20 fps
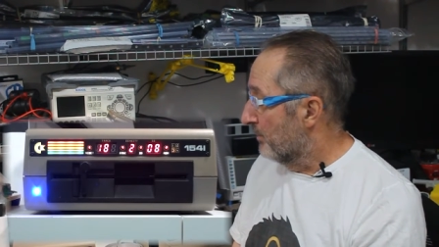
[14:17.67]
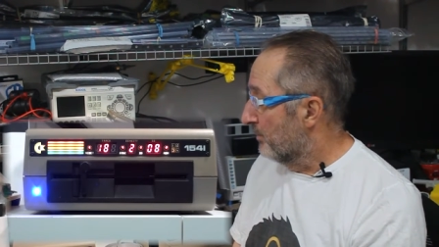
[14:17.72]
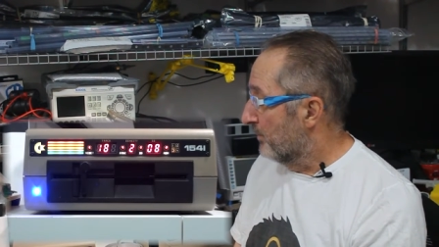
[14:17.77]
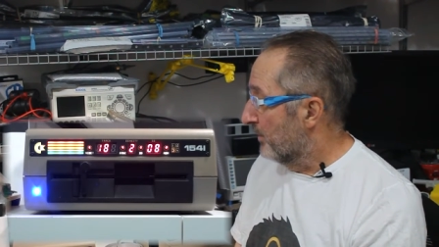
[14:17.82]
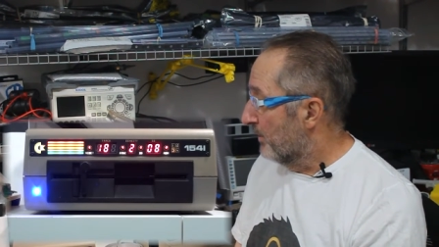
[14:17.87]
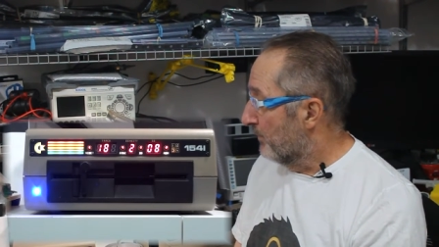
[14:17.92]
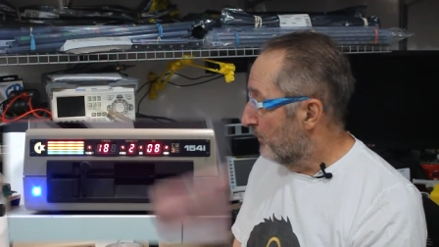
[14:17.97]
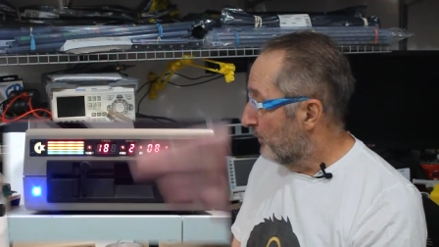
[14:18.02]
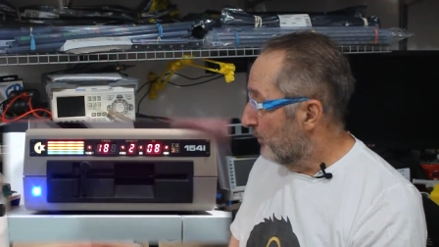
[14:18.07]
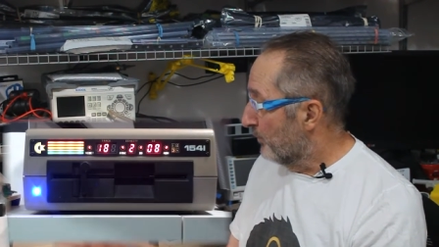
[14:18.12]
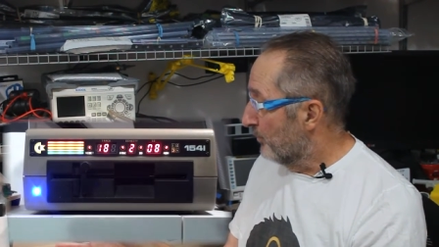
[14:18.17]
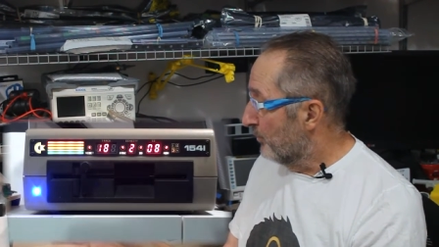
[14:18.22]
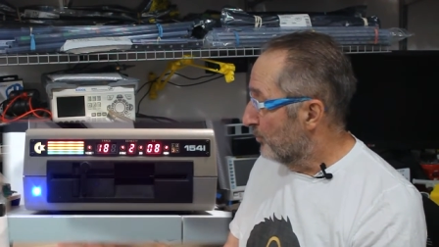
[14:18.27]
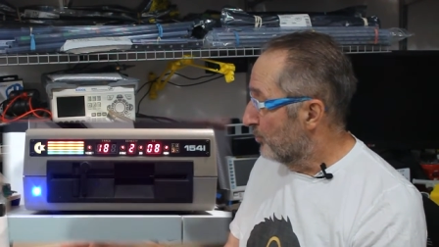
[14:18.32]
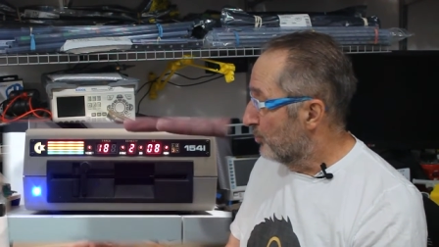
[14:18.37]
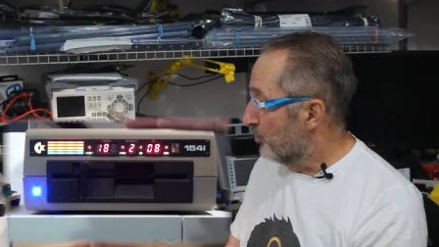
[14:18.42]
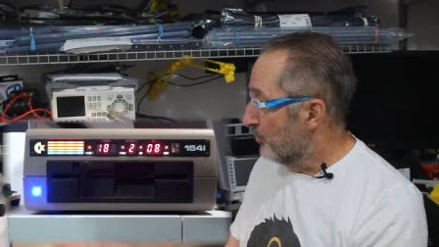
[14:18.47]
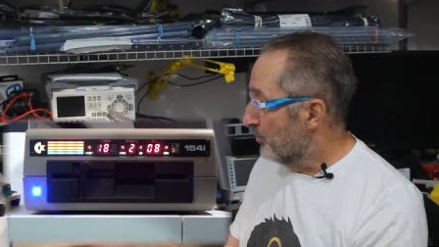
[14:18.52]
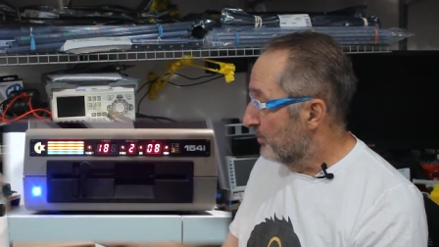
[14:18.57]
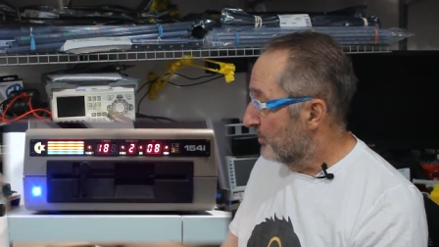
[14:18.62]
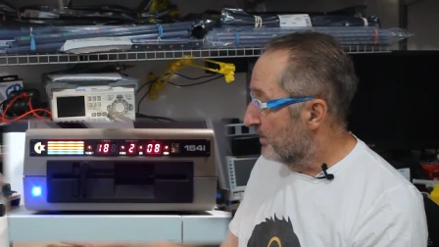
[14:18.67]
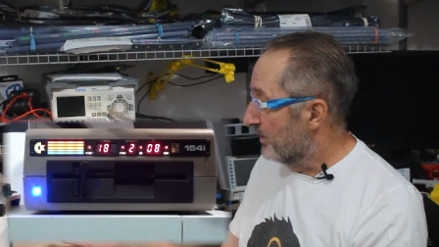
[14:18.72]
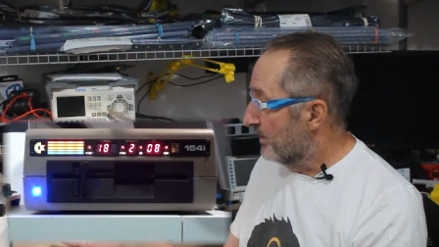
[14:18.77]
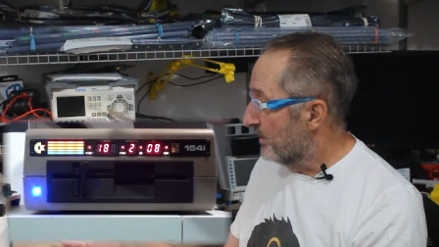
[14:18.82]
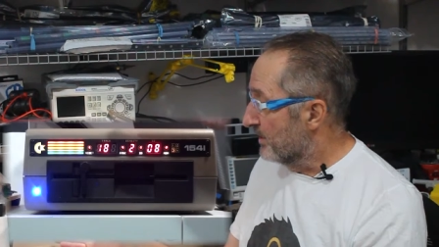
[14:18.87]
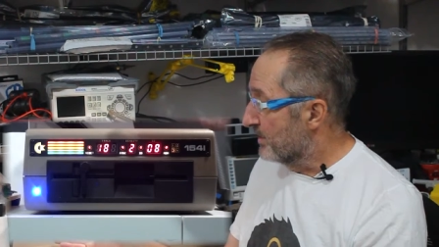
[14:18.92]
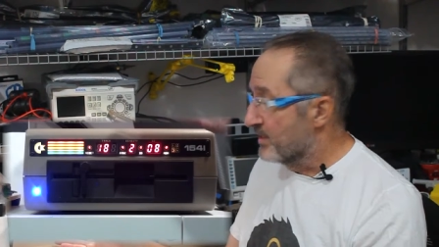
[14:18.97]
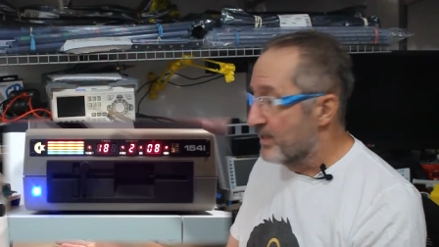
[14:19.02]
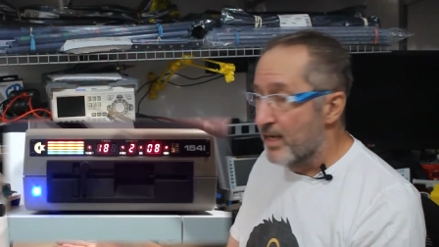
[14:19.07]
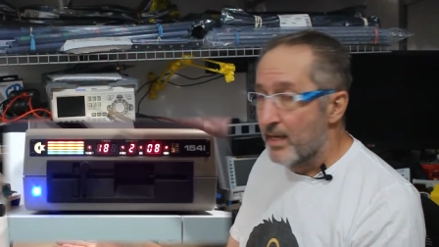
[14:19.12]
If you choose to
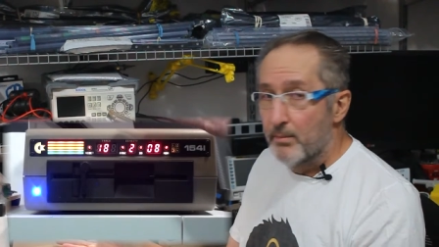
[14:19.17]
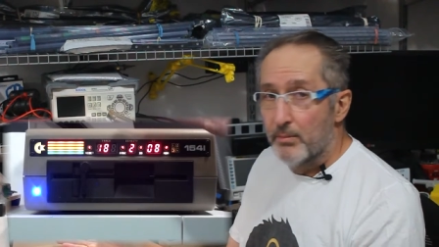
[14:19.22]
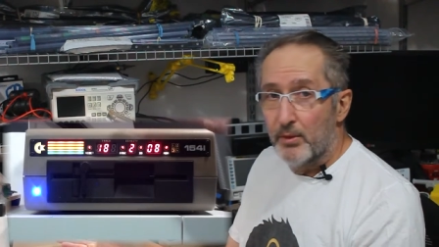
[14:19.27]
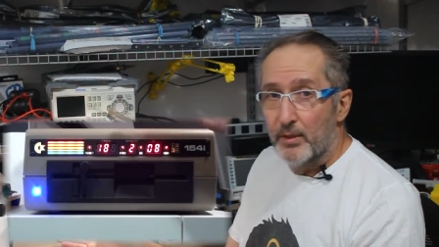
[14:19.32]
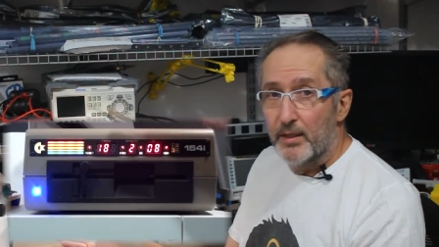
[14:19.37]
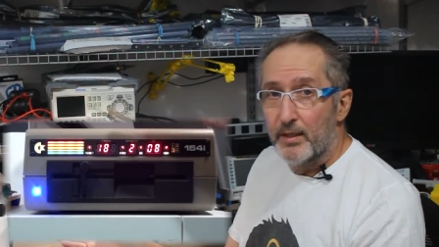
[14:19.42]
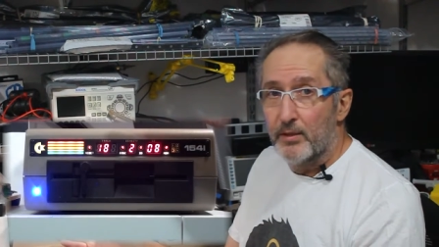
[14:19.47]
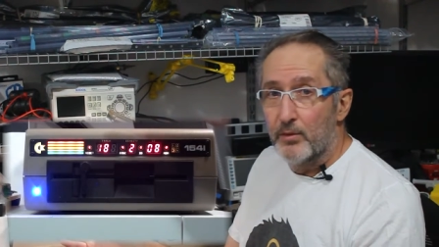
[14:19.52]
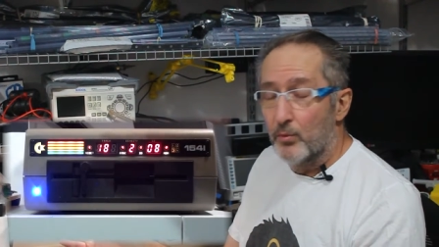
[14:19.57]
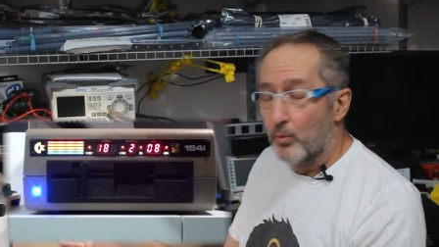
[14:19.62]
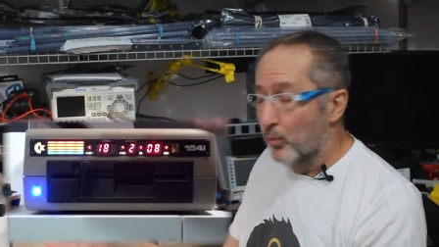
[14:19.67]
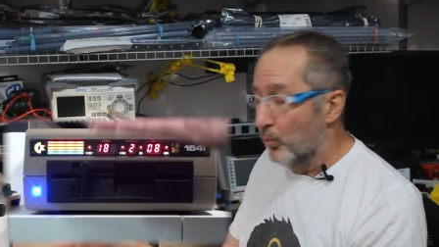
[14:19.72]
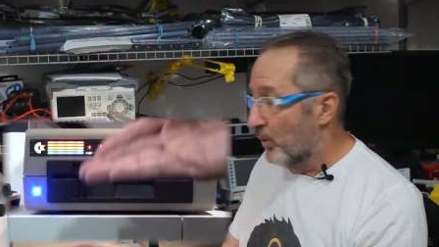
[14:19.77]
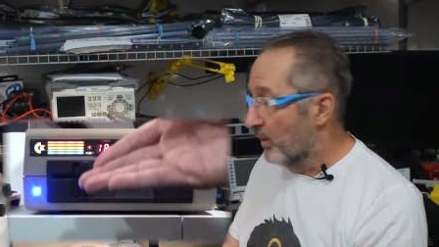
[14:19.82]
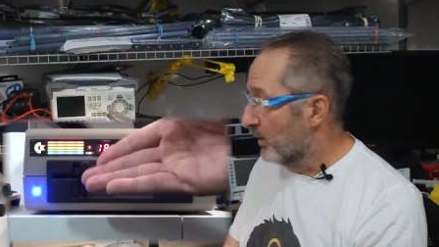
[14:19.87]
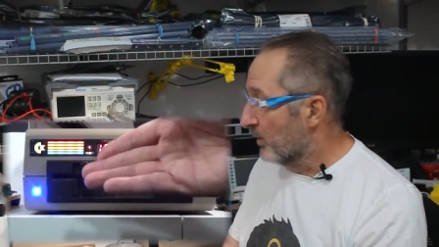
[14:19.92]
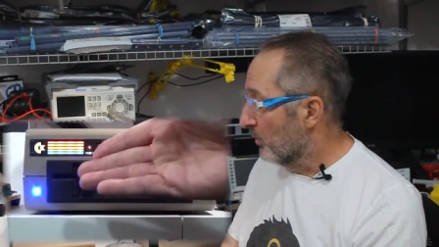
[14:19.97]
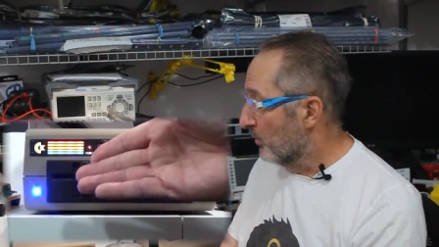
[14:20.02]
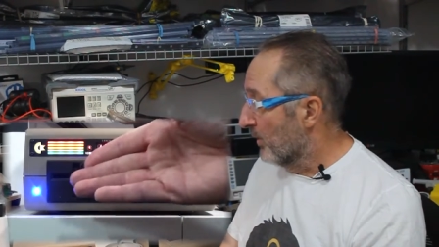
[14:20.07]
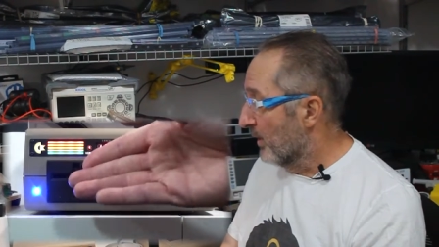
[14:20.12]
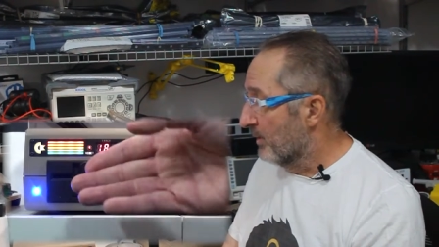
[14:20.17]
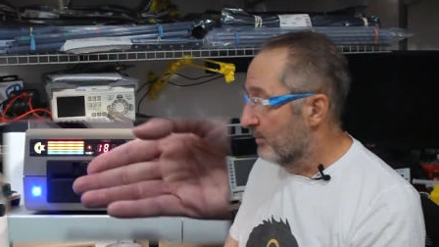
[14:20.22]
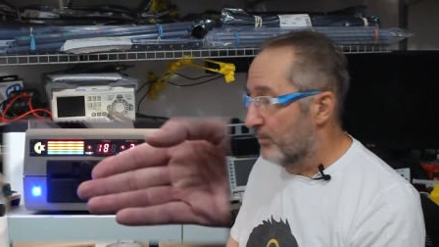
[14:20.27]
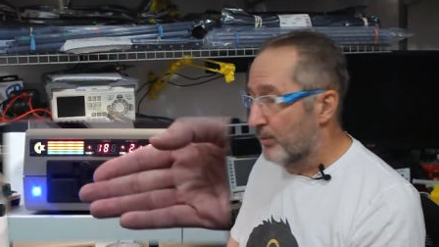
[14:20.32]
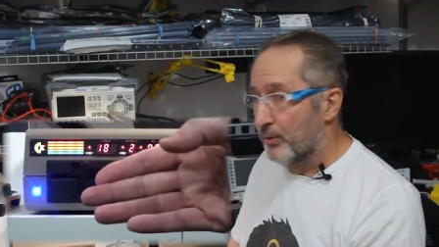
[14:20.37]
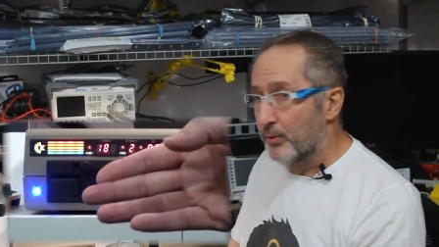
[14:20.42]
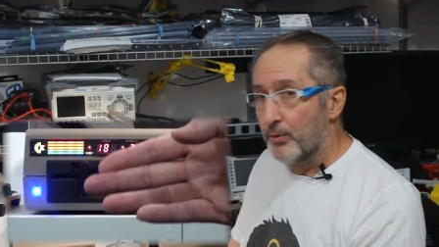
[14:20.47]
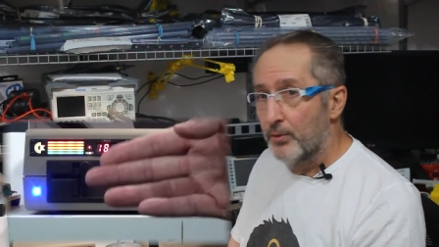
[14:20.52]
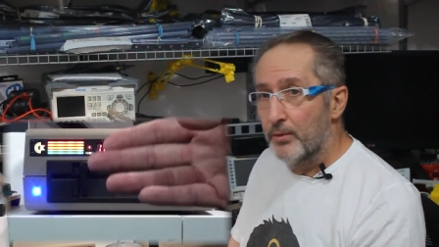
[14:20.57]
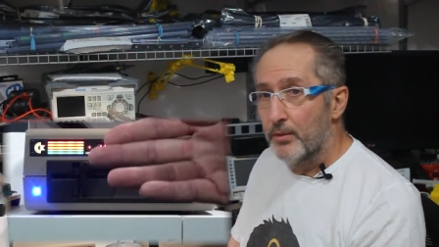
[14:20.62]
disable it with a red
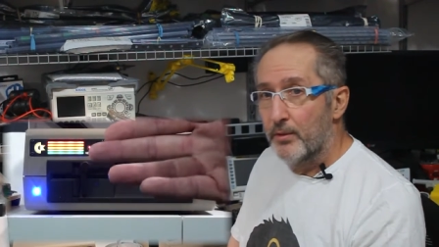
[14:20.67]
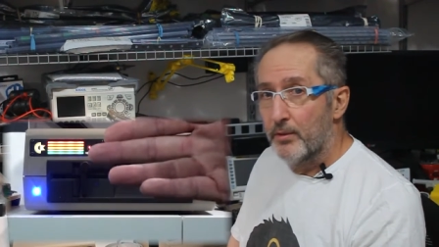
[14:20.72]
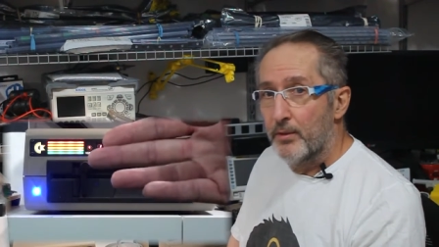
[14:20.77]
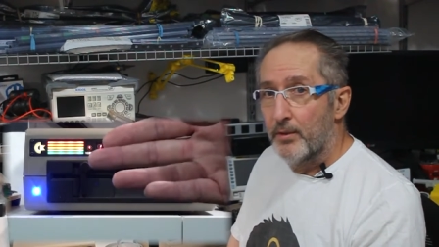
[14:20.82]
blue,